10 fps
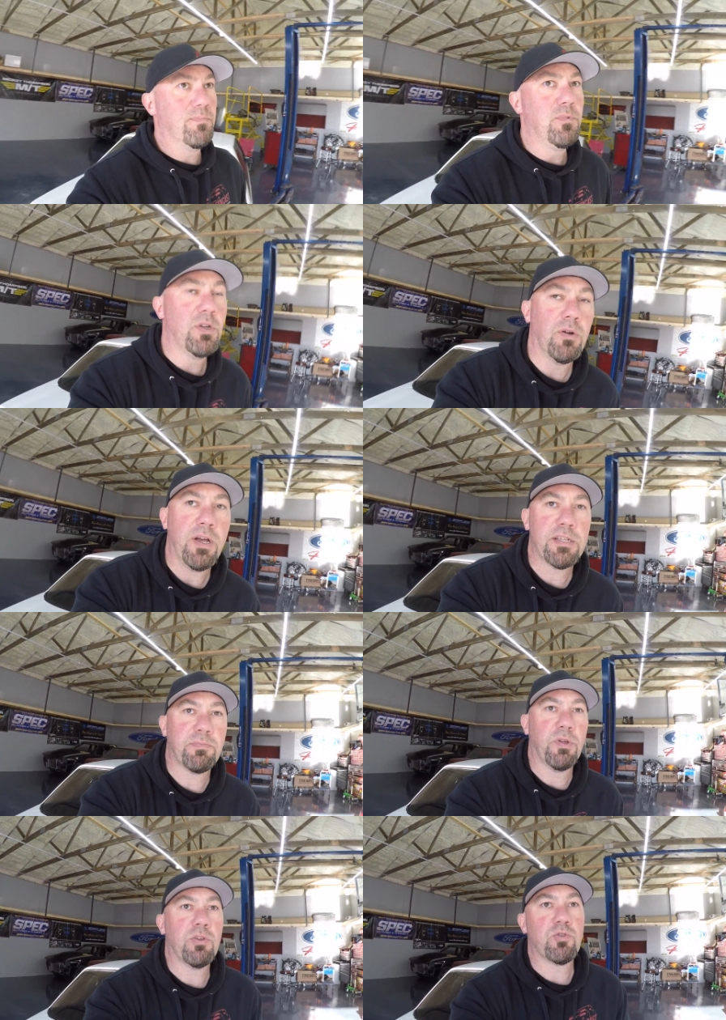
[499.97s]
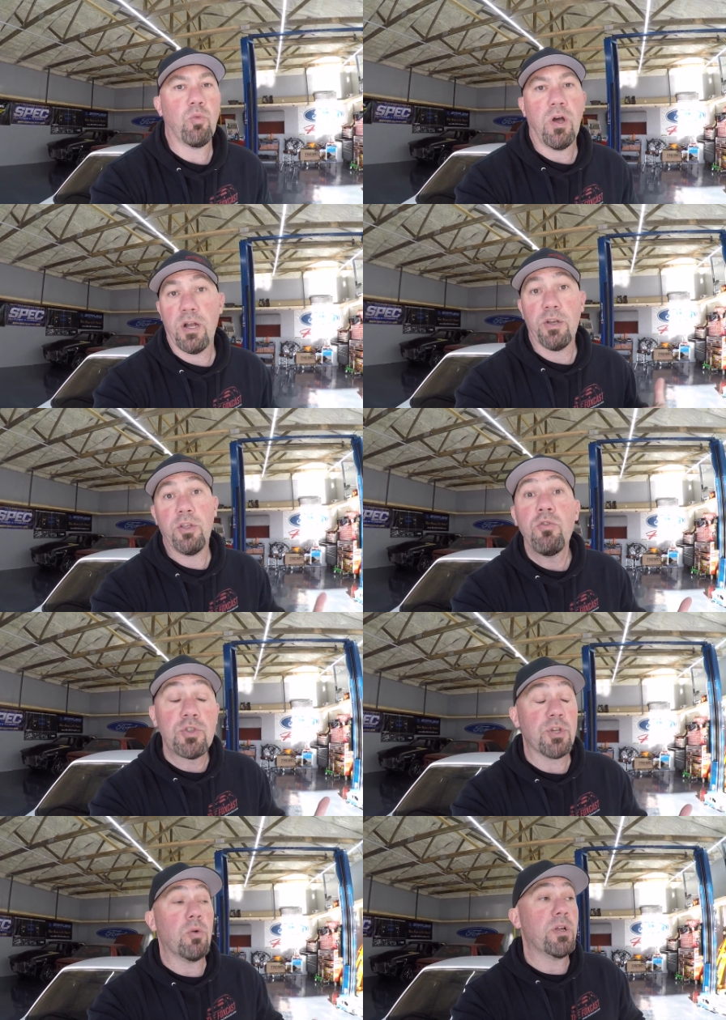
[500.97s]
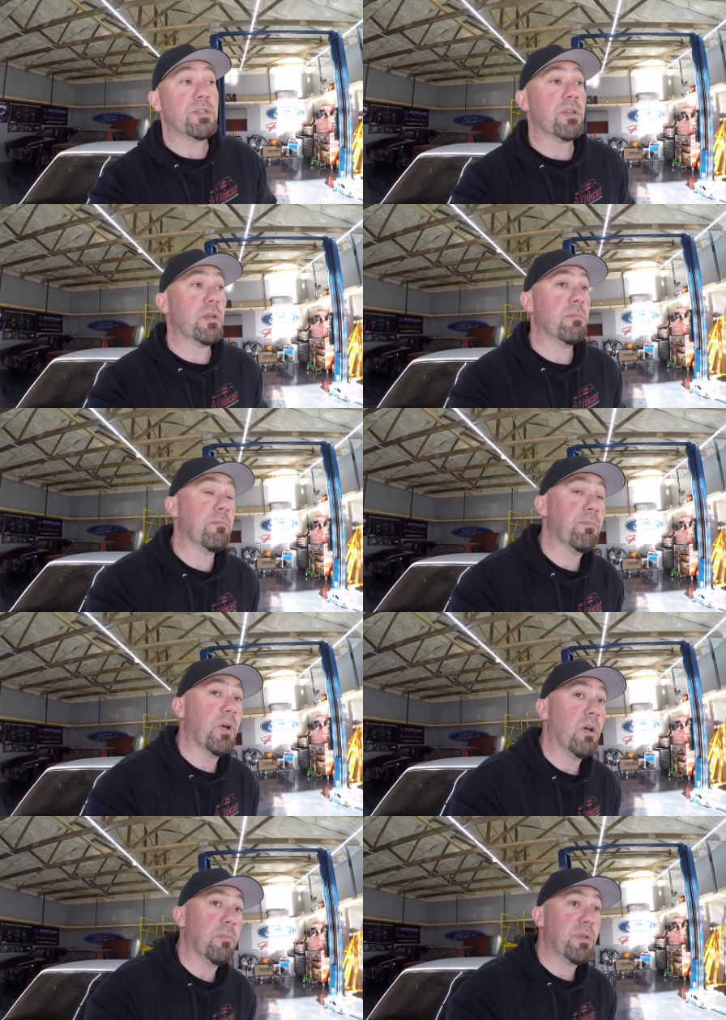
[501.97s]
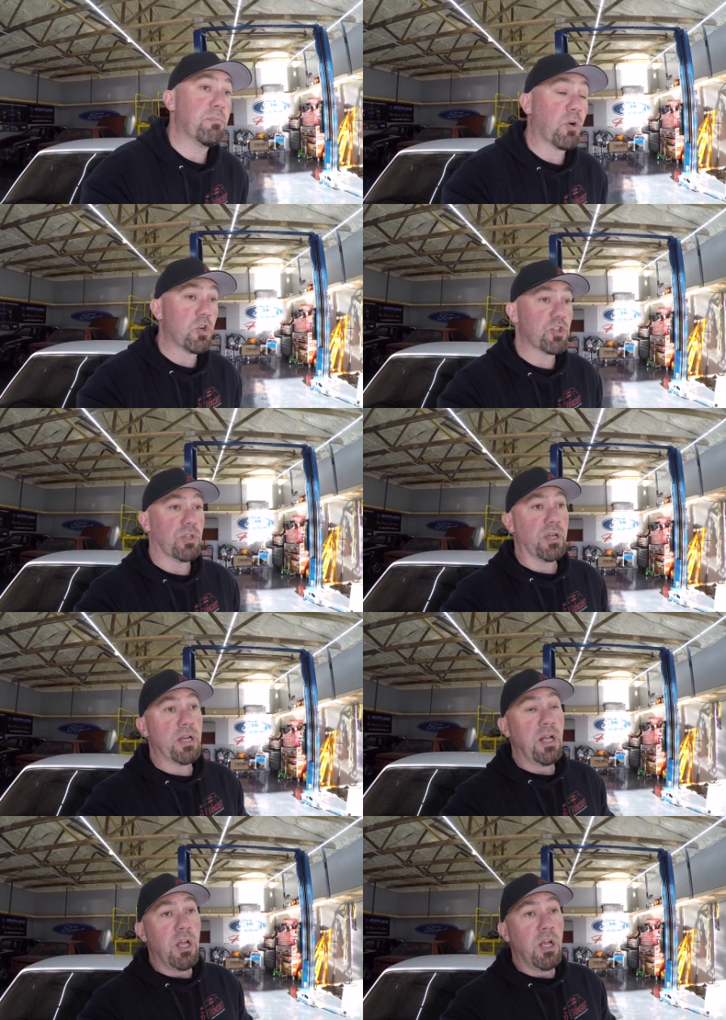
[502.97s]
ask me also, why are you so into them, me personally?